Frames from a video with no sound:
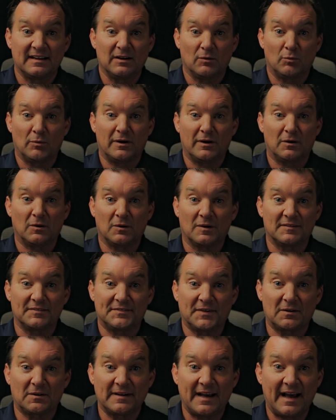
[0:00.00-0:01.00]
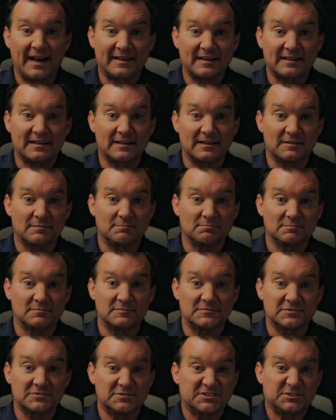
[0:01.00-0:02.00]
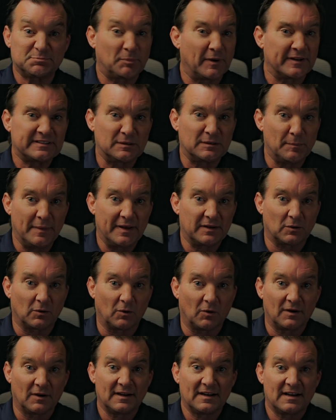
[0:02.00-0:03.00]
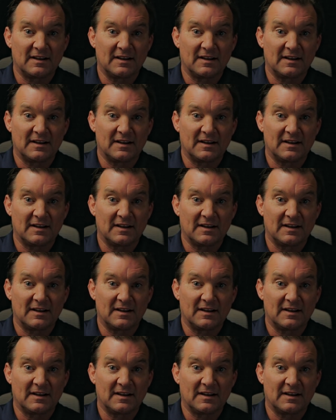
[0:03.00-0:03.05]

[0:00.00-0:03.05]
Well, they're not going to split the middle.